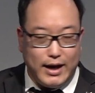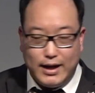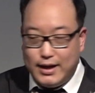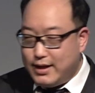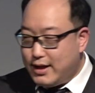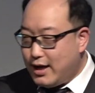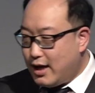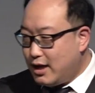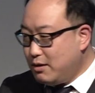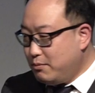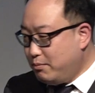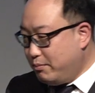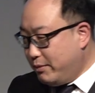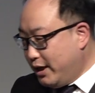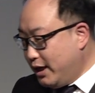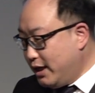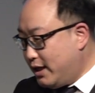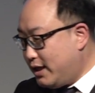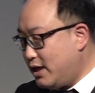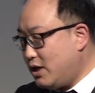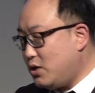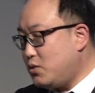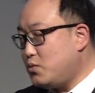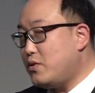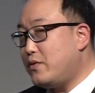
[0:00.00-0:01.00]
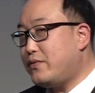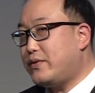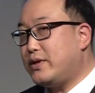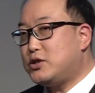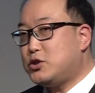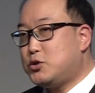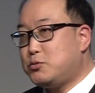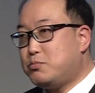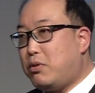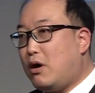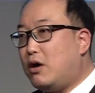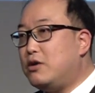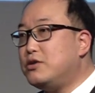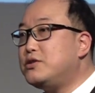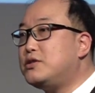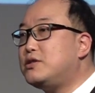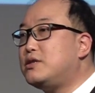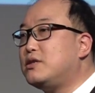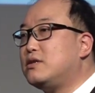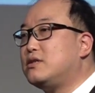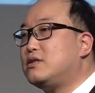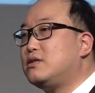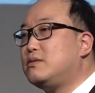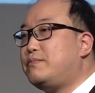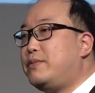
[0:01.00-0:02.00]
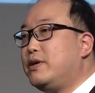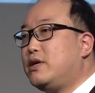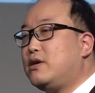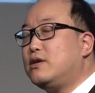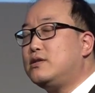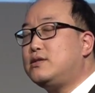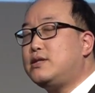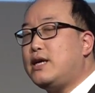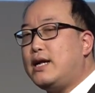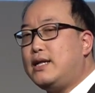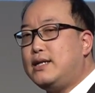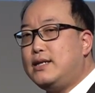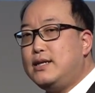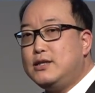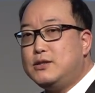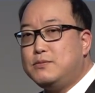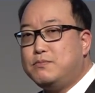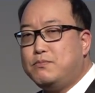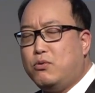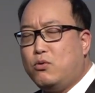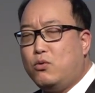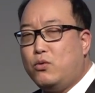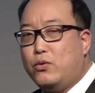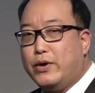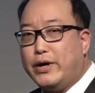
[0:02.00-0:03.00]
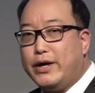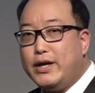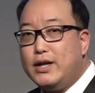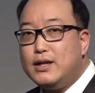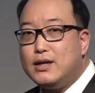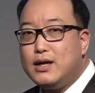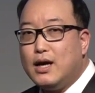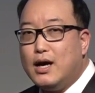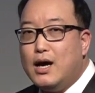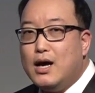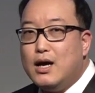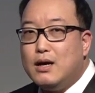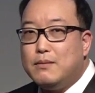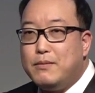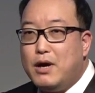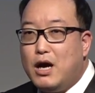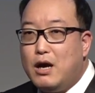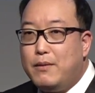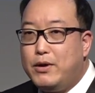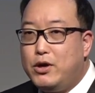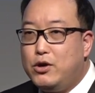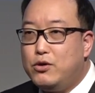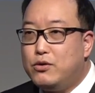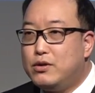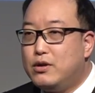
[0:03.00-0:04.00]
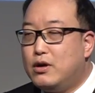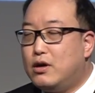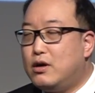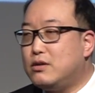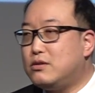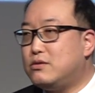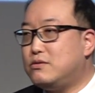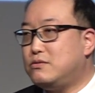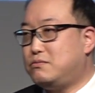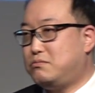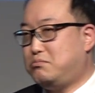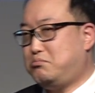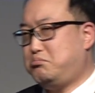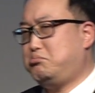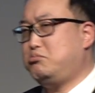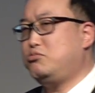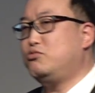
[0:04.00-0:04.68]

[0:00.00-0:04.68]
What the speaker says: And then meeting with sponsors, because at this point, maybe you're not